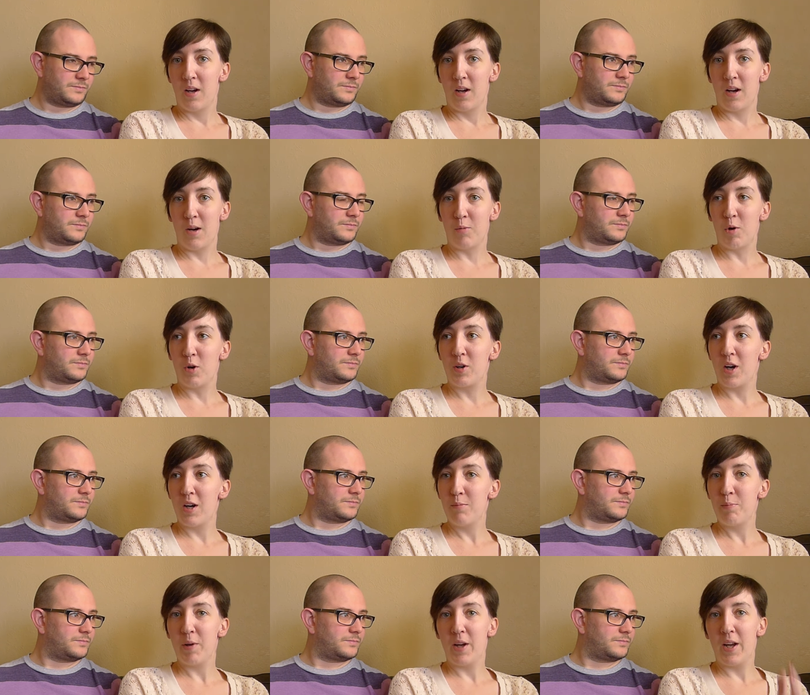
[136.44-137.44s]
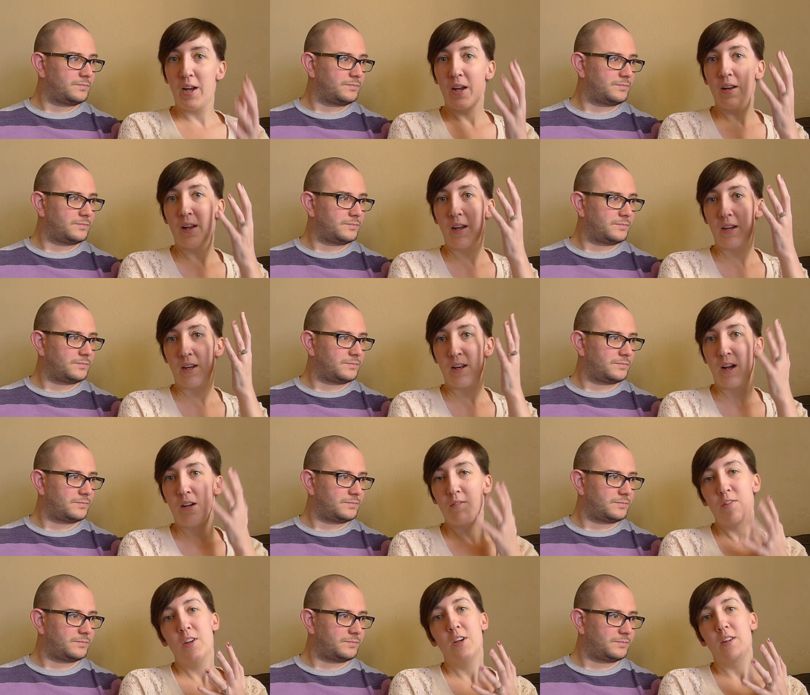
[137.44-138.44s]
Speaker 1: I woke up and I could
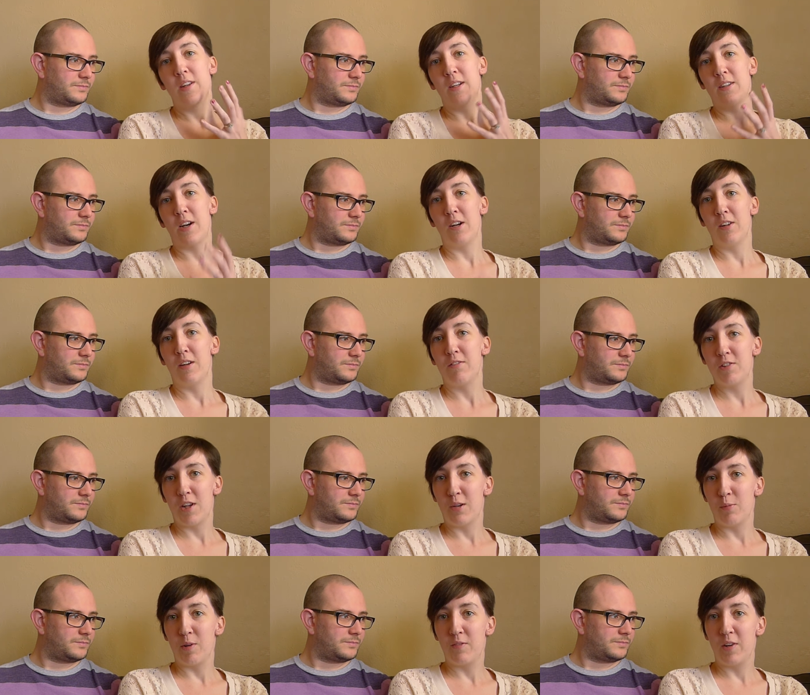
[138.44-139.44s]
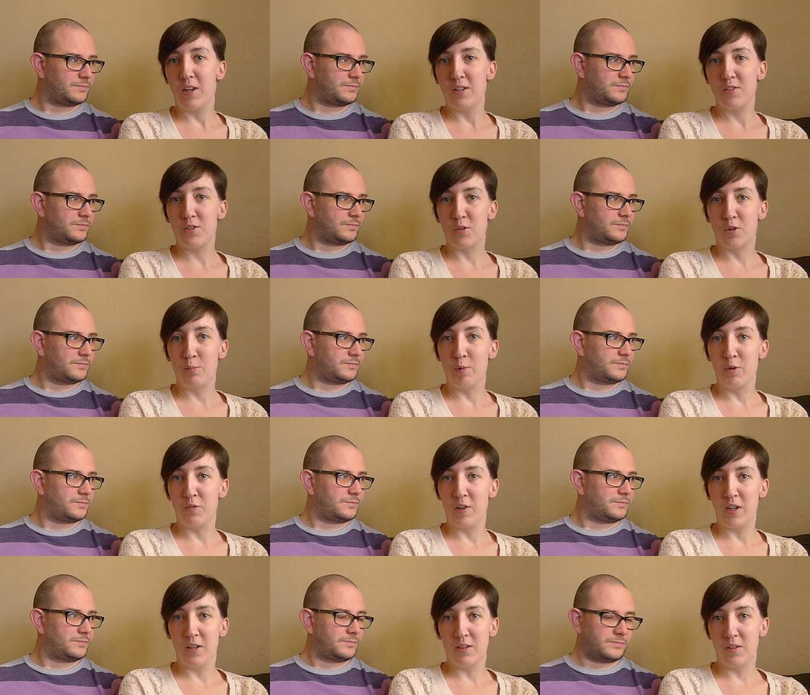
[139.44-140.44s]
not feel the entire left side of my face or
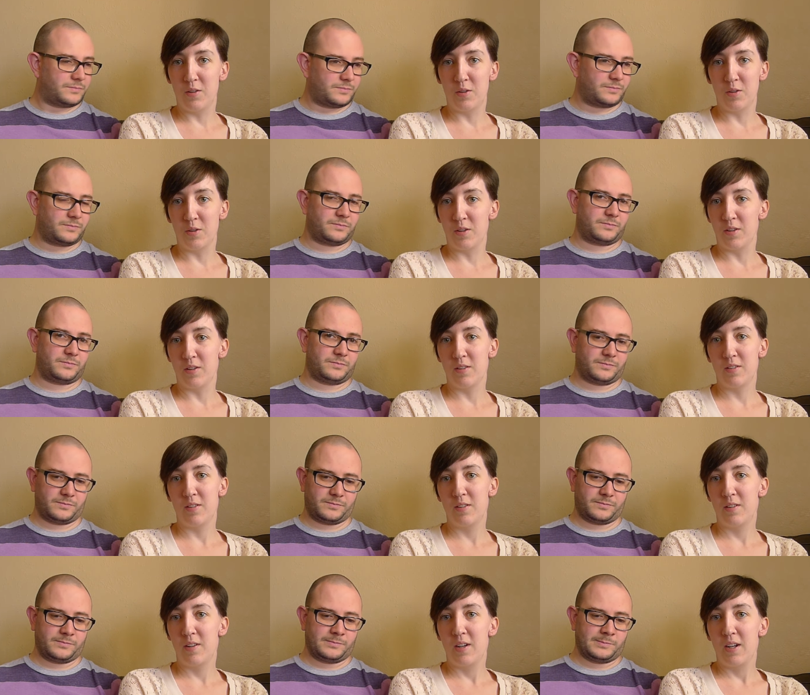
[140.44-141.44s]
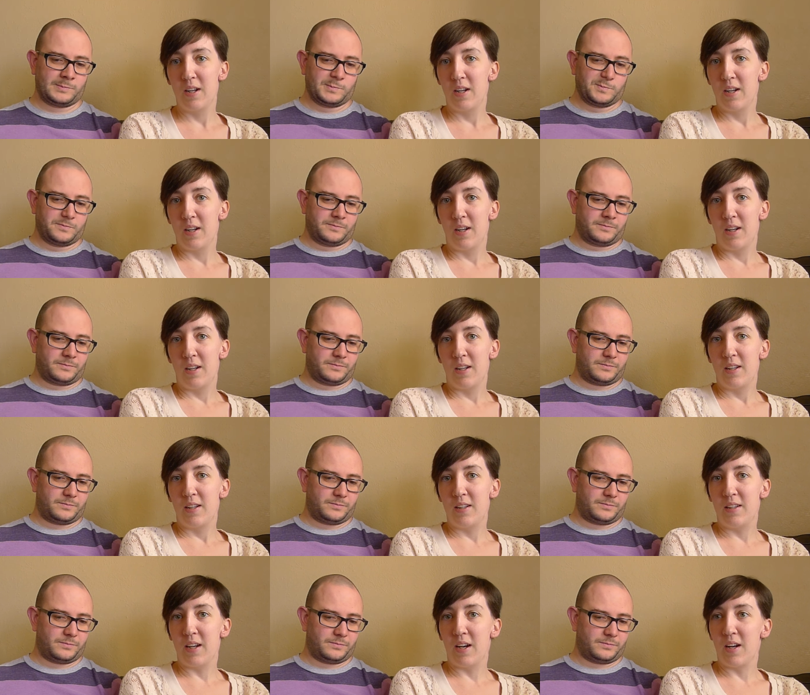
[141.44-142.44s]
move it or.
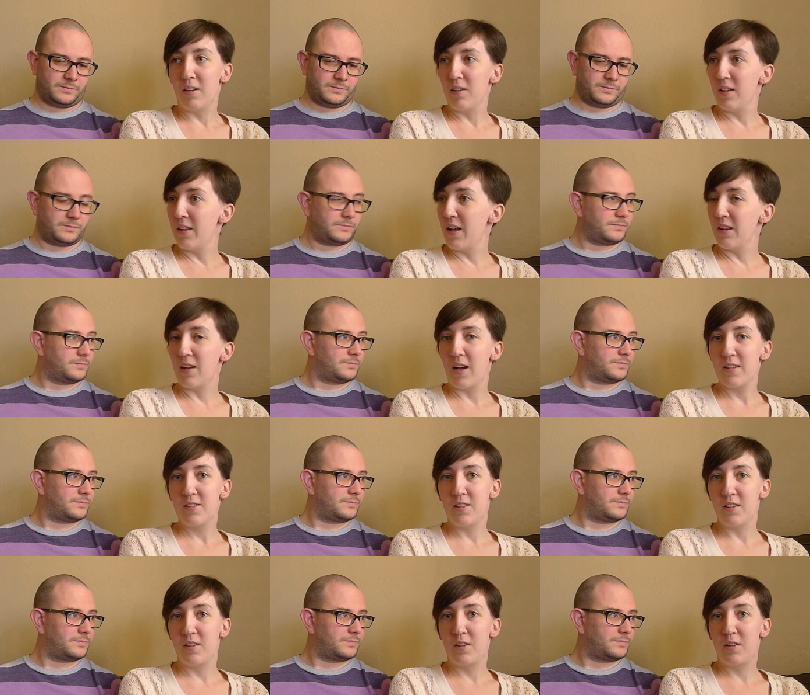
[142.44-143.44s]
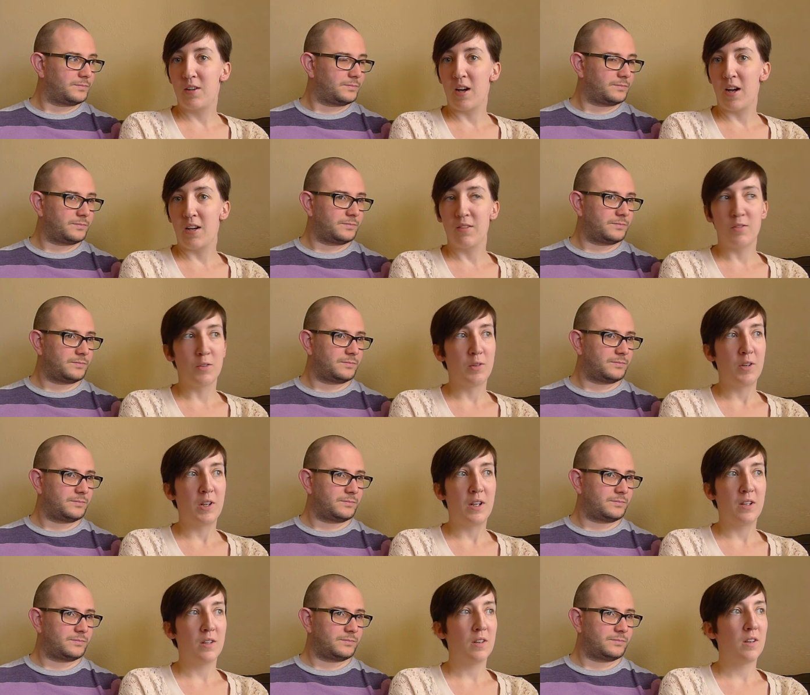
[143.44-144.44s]
Yeah, and that lasted kind of a
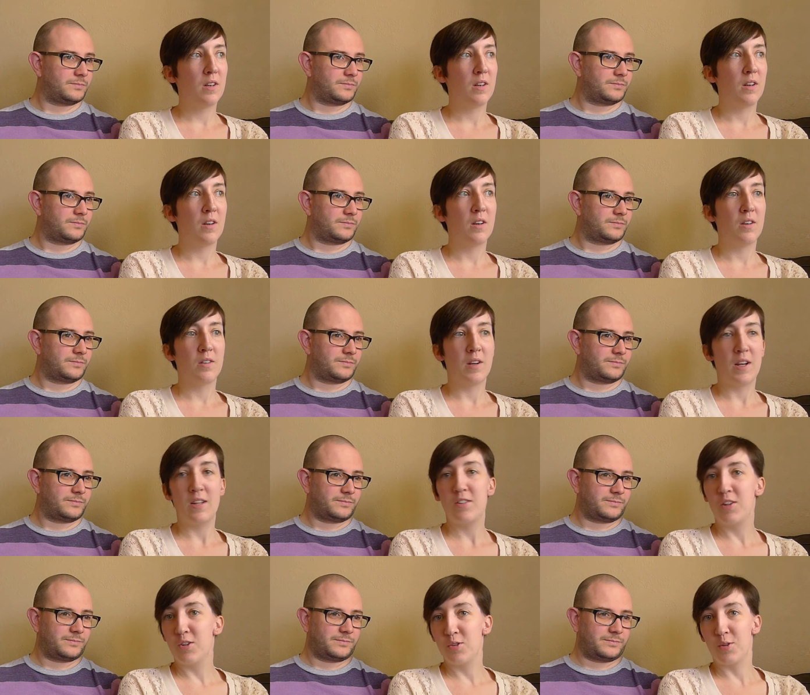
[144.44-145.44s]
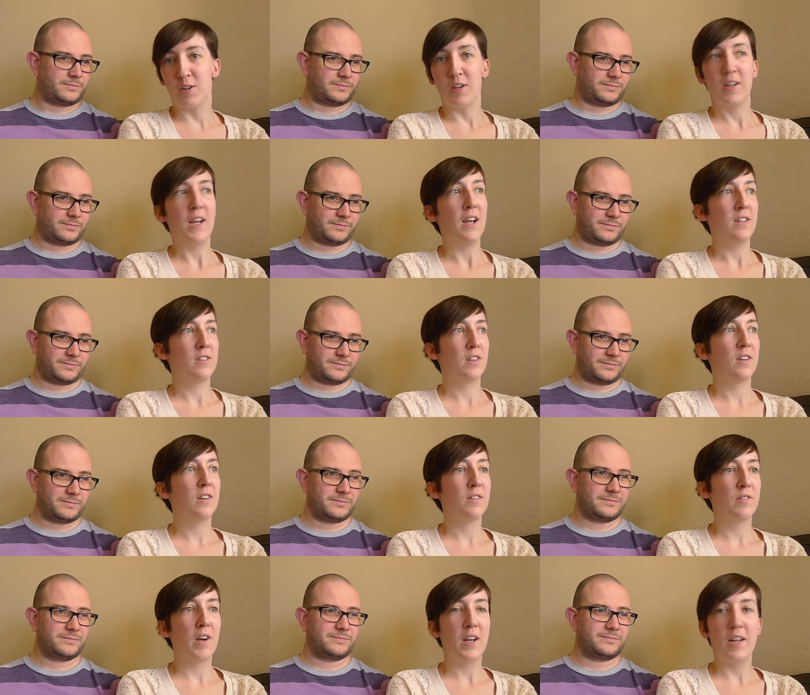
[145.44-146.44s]
really, oh, as usual, our cats
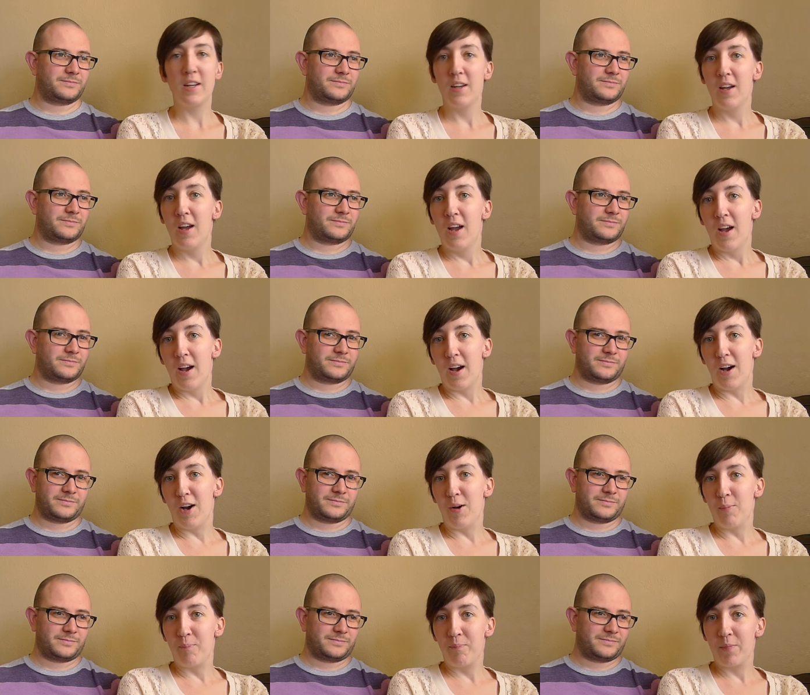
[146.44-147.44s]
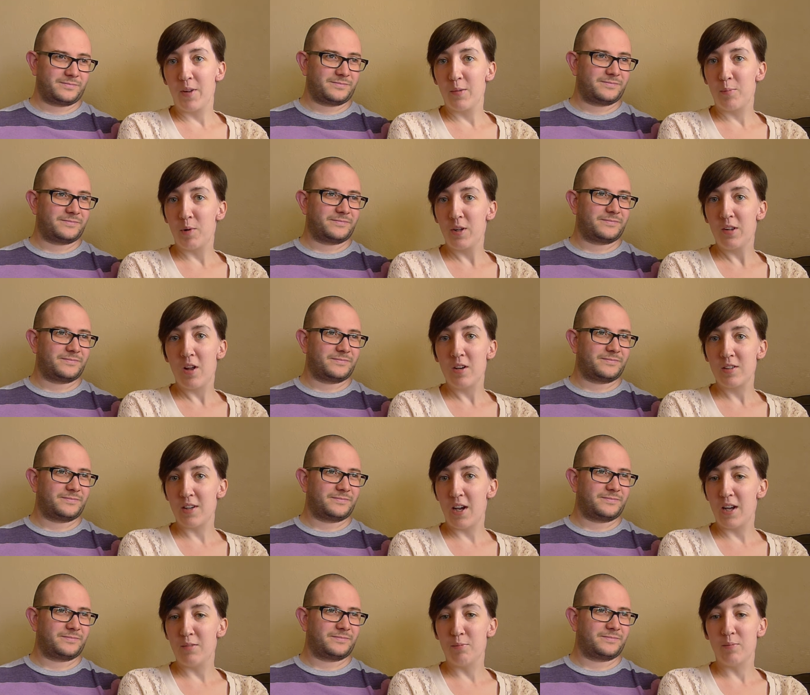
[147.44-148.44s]
are fighting, um, a pretty long
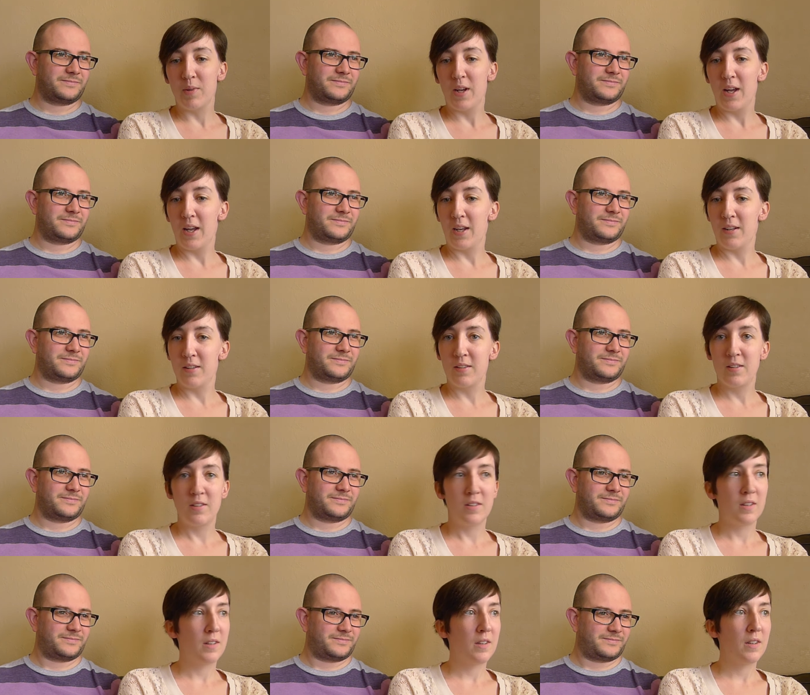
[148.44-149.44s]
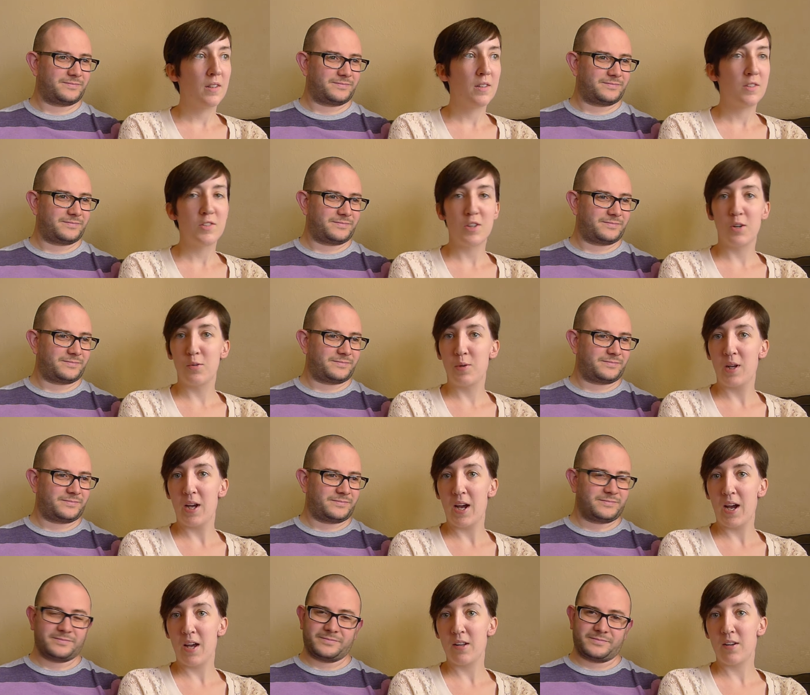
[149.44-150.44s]
time. And so we
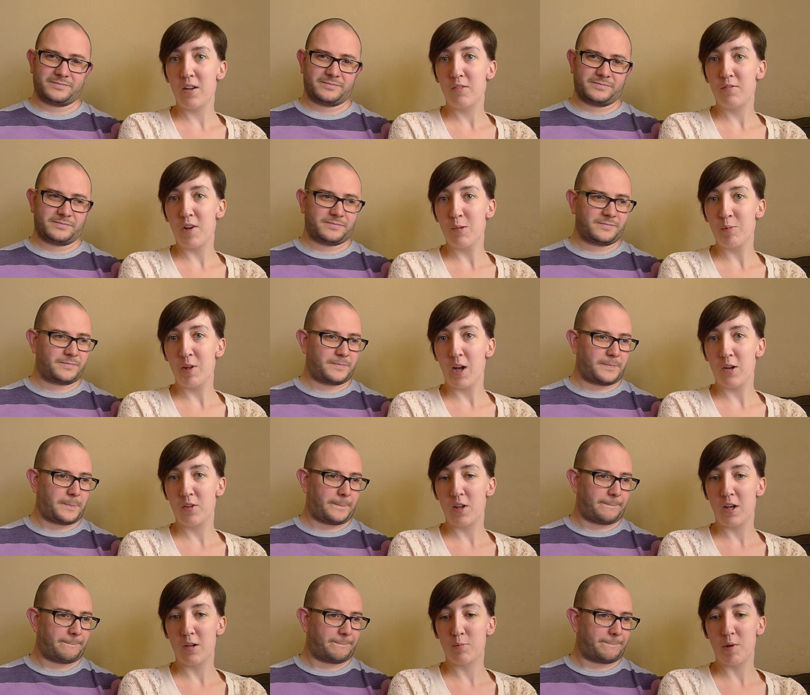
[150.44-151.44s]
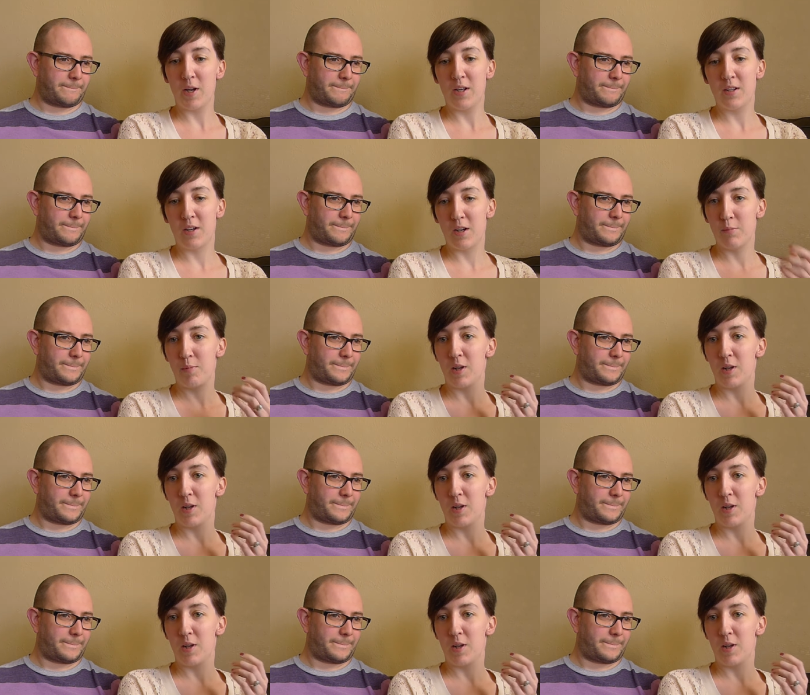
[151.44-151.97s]
had a lot of family out to help. I ended up